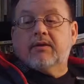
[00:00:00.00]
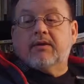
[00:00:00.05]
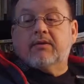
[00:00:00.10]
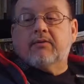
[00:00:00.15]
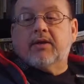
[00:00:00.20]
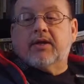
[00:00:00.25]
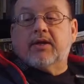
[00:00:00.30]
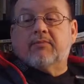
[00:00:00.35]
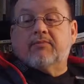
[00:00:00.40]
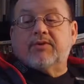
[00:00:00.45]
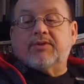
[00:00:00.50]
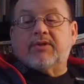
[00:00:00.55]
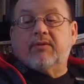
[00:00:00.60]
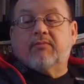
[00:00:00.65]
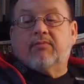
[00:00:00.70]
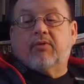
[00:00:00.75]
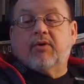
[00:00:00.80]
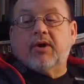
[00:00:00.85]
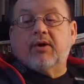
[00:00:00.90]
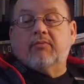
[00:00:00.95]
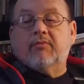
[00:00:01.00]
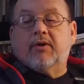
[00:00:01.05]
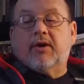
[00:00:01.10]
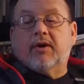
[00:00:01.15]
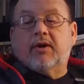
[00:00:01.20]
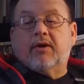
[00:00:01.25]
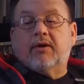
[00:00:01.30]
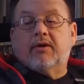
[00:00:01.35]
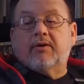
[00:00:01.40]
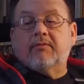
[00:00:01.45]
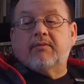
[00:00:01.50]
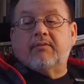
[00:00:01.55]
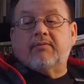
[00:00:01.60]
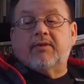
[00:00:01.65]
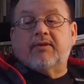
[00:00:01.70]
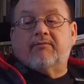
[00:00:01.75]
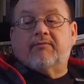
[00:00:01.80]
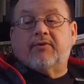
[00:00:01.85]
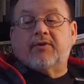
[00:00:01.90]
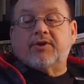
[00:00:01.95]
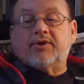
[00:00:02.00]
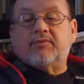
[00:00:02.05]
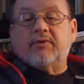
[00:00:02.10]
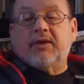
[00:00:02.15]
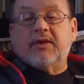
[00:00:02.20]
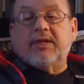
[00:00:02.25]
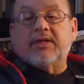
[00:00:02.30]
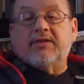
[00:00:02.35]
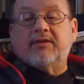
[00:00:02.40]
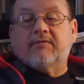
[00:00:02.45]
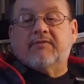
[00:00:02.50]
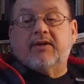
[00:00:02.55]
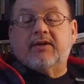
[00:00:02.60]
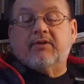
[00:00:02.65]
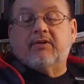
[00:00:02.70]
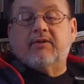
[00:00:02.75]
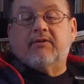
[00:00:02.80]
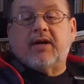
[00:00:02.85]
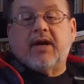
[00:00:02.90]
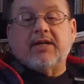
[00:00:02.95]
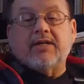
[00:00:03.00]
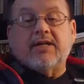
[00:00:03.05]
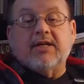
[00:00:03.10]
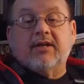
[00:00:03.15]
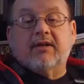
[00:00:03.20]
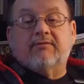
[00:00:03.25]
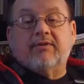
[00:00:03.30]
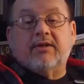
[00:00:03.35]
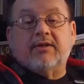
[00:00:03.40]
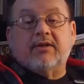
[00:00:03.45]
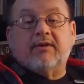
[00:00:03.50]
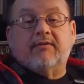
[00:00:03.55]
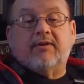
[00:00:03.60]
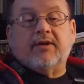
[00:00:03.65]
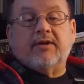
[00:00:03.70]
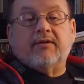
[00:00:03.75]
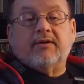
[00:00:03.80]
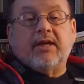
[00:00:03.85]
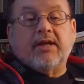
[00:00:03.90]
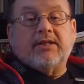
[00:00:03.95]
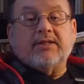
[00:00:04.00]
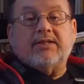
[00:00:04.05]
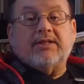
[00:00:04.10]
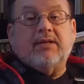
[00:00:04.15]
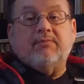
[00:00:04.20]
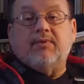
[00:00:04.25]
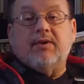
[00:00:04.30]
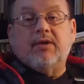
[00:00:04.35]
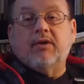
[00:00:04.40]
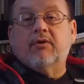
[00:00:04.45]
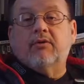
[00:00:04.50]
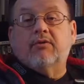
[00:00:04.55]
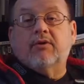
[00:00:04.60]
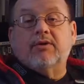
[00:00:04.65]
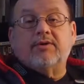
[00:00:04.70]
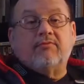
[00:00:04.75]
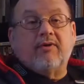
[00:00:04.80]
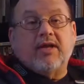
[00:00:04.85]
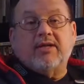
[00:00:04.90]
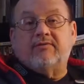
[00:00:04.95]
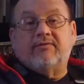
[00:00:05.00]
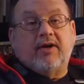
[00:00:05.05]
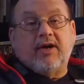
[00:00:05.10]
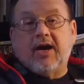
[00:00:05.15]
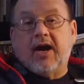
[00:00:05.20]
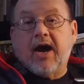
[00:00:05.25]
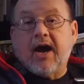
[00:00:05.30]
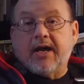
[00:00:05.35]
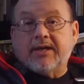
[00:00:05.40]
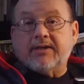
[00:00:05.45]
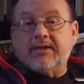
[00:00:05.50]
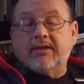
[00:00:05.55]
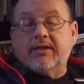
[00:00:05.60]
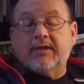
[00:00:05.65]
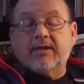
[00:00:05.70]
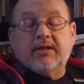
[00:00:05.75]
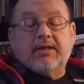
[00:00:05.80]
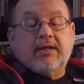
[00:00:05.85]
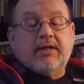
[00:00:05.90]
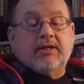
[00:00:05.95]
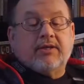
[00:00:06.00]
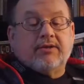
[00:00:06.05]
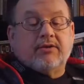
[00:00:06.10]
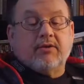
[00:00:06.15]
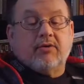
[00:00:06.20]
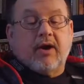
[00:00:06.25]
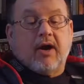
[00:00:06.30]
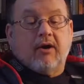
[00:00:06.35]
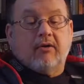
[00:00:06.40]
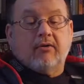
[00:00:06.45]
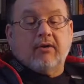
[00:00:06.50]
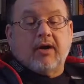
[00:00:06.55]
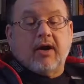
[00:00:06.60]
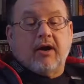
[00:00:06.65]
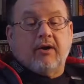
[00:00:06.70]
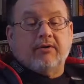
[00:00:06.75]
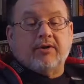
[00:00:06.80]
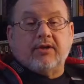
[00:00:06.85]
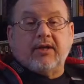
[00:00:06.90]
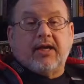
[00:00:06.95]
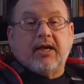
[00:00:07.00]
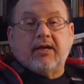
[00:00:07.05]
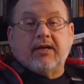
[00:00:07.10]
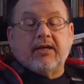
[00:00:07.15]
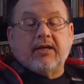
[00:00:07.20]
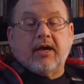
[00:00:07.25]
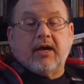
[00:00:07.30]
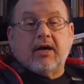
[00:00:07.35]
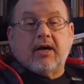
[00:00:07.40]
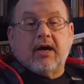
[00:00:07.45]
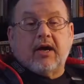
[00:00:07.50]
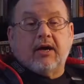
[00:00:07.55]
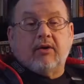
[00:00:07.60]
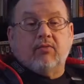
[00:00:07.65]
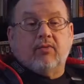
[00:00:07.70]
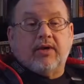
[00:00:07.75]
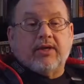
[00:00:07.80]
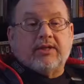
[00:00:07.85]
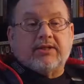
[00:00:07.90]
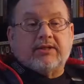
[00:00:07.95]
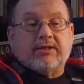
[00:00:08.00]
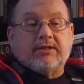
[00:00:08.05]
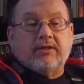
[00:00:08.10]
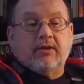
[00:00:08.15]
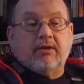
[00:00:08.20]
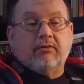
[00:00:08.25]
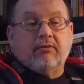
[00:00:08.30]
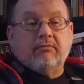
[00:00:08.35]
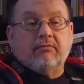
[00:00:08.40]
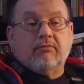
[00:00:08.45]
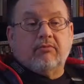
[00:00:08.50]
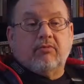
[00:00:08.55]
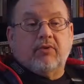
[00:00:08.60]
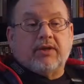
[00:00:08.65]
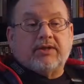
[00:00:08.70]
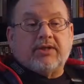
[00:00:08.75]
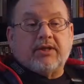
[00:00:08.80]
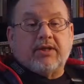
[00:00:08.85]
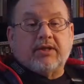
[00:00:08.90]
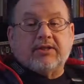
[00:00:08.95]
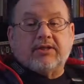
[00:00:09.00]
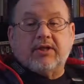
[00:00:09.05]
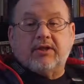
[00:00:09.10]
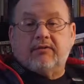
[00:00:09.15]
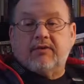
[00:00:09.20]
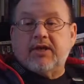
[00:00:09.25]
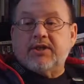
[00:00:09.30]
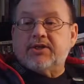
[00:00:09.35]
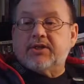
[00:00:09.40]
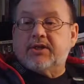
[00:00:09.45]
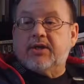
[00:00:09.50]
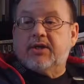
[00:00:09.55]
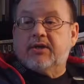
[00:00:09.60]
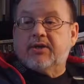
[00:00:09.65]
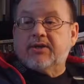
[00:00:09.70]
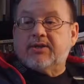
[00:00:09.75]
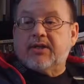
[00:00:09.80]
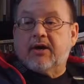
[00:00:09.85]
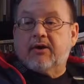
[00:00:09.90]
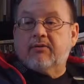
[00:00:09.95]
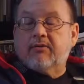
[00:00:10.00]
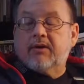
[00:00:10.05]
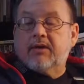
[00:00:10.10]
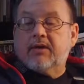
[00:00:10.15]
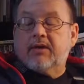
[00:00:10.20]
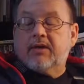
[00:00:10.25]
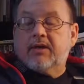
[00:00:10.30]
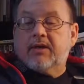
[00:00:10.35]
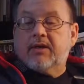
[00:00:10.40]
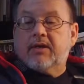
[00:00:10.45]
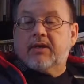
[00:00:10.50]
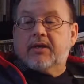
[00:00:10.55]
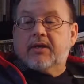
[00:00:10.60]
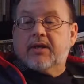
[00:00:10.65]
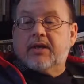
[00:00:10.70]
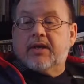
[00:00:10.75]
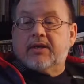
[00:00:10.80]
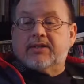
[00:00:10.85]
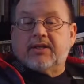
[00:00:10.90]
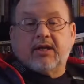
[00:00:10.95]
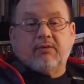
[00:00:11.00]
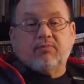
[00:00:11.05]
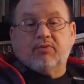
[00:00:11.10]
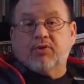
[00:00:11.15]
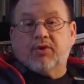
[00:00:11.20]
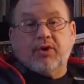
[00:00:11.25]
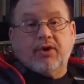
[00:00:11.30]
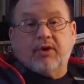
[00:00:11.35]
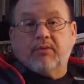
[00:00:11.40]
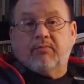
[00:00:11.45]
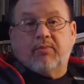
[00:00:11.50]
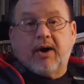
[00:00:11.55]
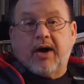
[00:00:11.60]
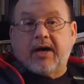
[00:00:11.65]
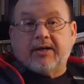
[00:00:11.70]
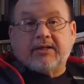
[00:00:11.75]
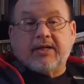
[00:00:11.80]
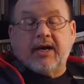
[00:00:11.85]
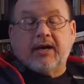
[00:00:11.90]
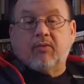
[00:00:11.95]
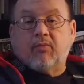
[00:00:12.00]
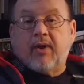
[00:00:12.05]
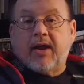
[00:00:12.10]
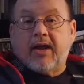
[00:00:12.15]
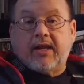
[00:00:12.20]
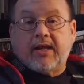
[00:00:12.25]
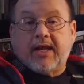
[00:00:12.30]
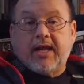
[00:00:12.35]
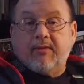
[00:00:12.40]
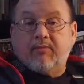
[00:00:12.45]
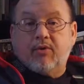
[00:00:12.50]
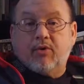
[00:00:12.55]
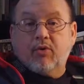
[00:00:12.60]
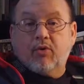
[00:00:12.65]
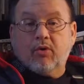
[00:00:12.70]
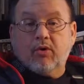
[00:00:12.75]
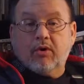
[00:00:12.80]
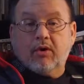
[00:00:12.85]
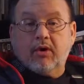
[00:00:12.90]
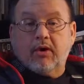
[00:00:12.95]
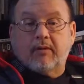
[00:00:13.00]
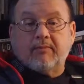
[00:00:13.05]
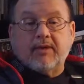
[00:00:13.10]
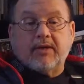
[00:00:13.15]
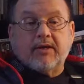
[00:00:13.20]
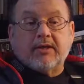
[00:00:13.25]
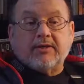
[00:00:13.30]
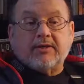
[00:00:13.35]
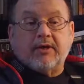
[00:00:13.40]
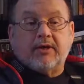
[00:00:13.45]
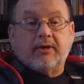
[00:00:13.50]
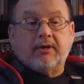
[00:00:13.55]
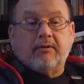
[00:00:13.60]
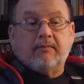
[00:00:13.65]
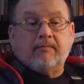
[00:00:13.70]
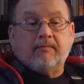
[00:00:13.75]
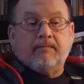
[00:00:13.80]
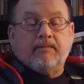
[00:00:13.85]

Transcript: you end up with some point where maybe the first release of it, or the idea of it, like a CPU, runs very hot. So how do you get? What is the consideration here? Is the computer you bought got a way to keep cool? I mean, is there